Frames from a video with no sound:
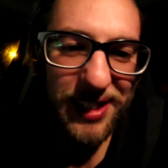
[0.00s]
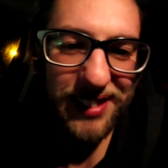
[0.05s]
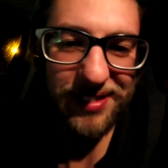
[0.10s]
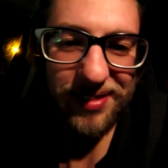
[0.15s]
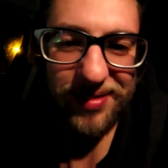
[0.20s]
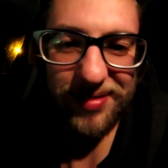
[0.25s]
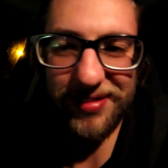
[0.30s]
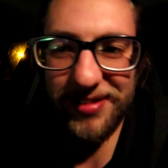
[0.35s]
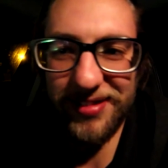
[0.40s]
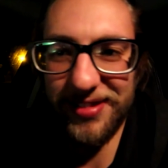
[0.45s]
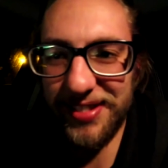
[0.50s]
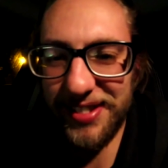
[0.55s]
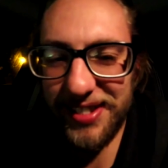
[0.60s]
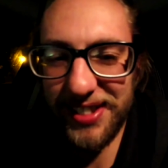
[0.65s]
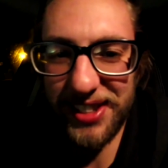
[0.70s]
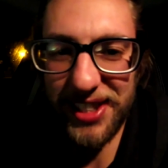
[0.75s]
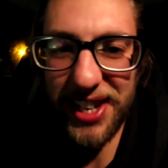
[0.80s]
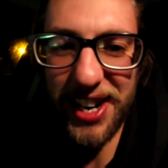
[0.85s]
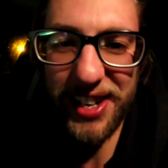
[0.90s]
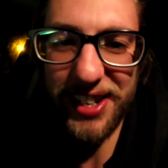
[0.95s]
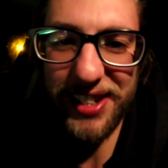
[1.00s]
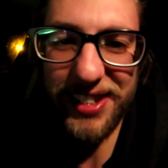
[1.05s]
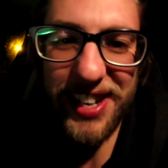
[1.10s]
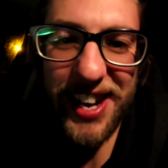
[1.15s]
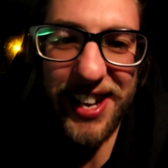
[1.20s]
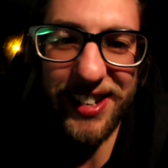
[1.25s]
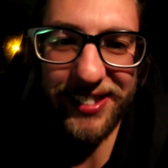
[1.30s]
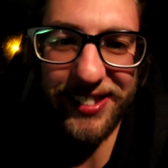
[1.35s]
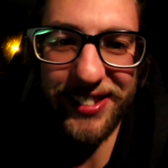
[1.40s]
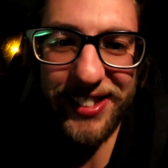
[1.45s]
and slightly
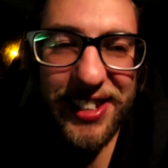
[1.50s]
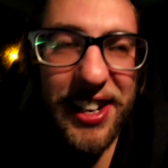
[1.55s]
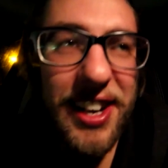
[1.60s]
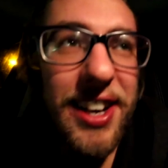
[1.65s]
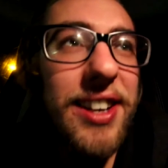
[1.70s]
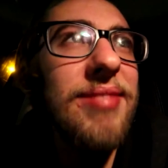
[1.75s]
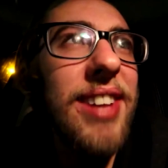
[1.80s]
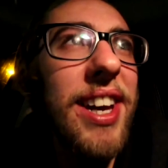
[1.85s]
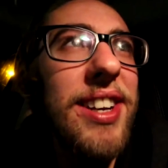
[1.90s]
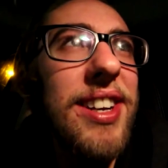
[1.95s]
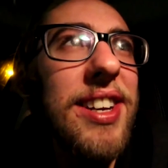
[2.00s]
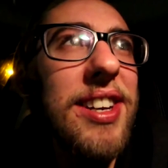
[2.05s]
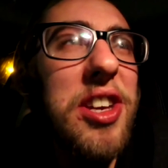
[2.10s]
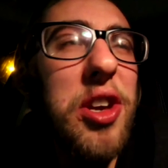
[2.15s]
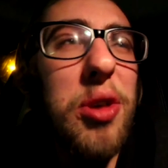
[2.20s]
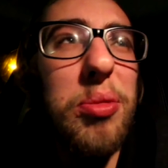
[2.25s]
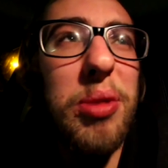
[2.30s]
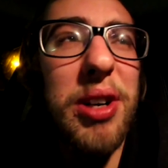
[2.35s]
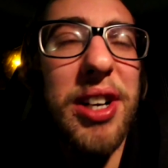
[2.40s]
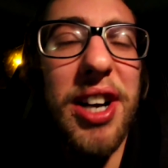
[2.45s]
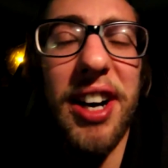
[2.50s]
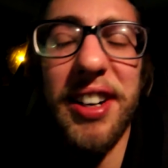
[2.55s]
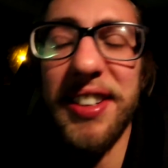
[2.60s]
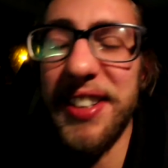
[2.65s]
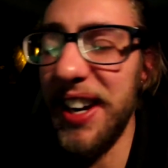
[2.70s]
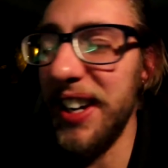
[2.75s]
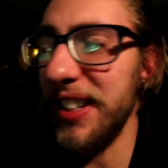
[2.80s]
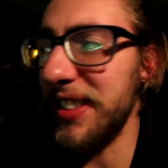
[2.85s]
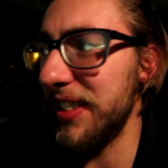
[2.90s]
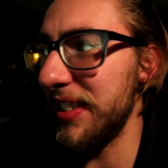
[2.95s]
dead inside and need human
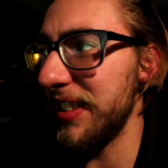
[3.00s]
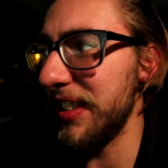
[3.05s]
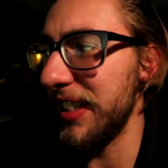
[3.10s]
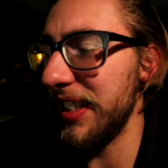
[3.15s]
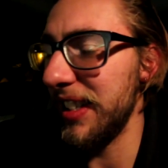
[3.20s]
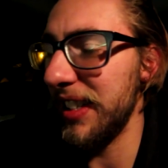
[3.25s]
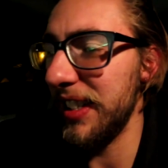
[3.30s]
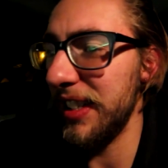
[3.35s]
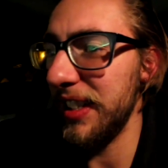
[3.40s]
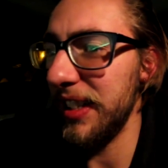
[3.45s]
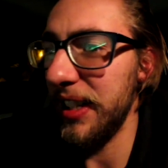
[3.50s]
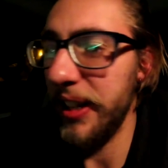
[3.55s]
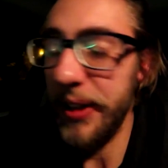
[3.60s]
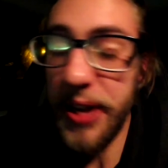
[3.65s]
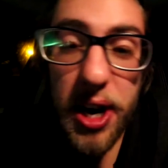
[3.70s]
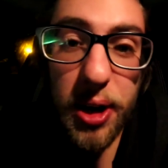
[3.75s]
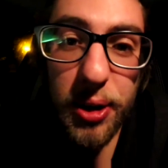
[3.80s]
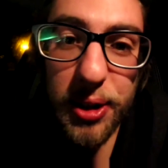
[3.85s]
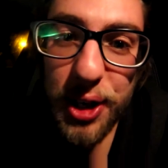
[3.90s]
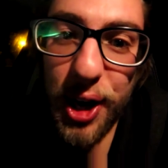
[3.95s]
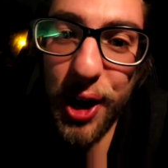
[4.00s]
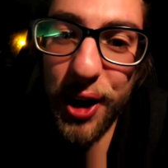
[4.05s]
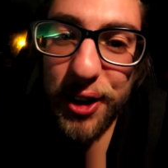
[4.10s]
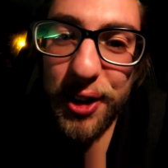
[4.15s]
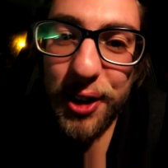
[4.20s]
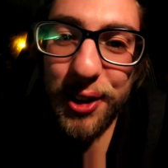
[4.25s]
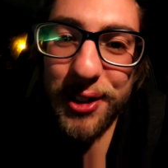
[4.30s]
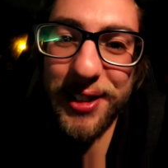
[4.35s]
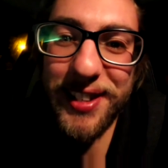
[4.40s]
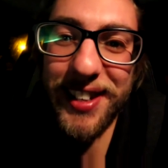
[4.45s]
contact. No, it's none of
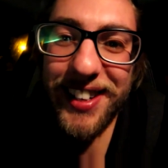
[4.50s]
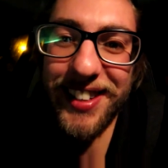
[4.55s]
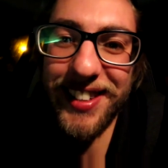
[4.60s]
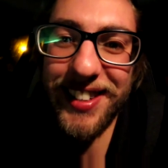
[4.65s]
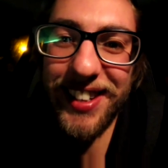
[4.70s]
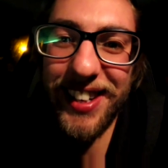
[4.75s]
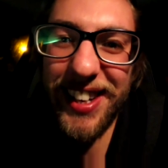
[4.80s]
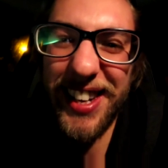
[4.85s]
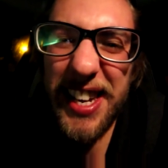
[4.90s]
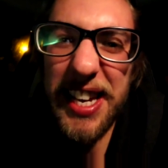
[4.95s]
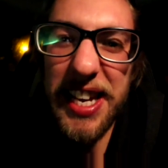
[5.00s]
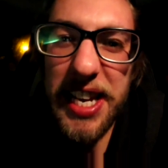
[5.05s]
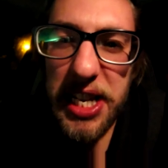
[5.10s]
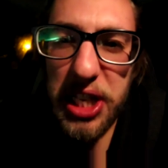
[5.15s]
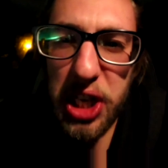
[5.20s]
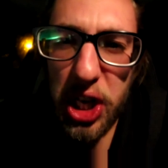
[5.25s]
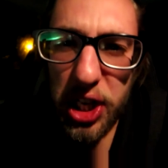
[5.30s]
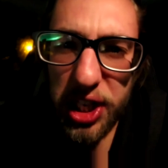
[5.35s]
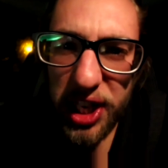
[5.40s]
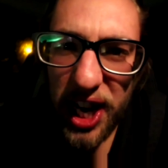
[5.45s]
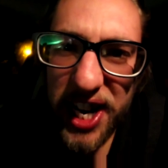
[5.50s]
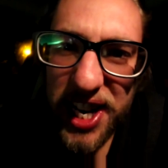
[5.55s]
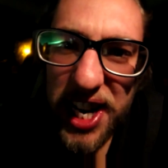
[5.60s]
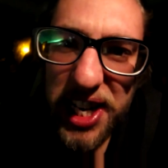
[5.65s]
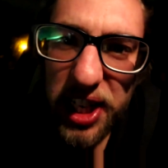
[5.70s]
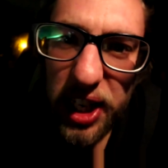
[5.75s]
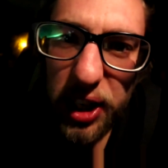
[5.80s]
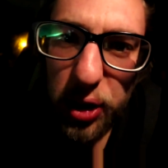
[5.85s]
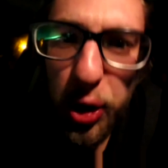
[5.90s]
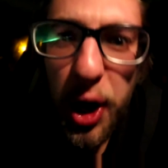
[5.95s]
those things. It's because I
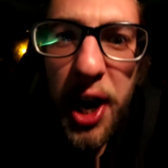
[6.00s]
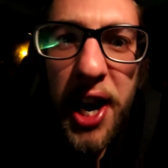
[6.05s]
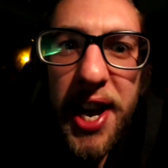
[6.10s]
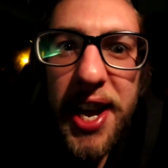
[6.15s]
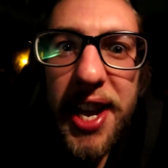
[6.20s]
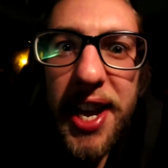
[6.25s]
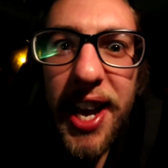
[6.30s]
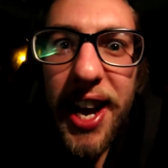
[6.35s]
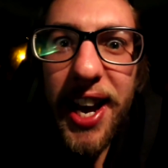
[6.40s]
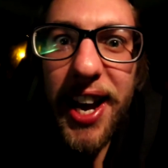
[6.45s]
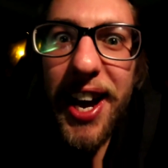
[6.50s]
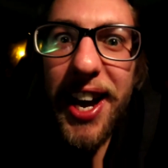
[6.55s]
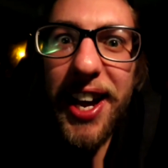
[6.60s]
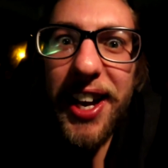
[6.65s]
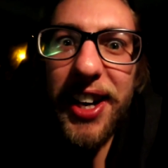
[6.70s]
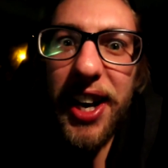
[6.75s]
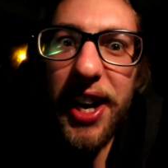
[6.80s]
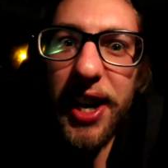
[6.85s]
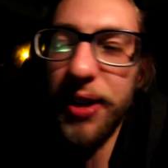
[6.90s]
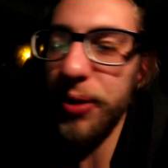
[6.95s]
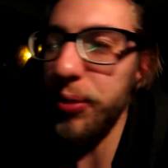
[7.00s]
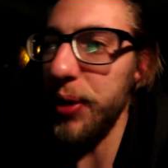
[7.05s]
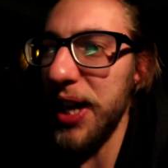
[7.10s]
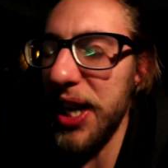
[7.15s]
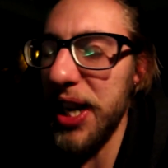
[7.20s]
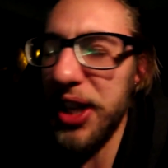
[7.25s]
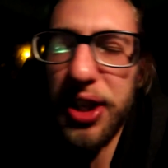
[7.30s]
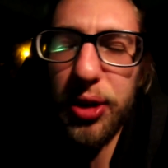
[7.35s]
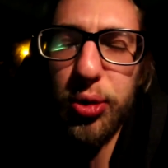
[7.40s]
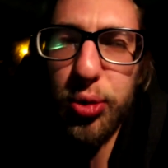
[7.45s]
need to cry and I, we
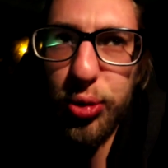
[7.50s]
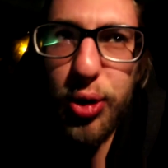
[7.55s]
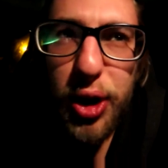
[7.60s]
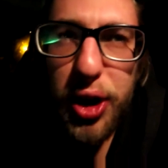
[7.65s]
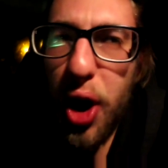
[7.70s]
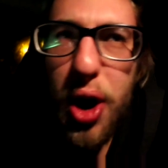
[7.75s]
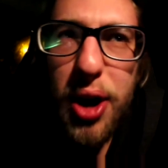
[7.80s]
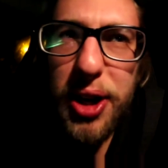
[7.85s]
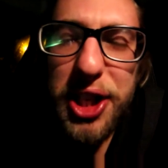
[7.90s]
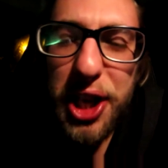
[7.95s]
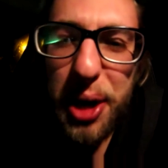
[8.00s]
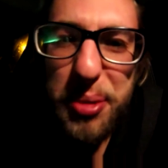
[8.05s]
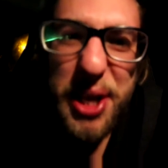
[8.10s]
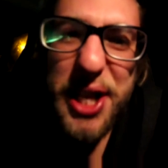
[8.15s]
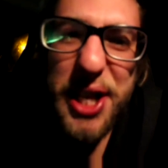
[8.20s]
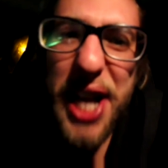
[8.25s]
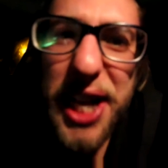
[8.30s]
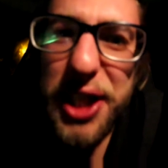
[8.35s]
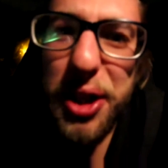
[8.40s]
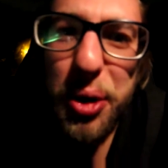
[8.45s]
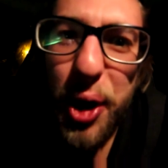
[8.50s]
need to record something, that's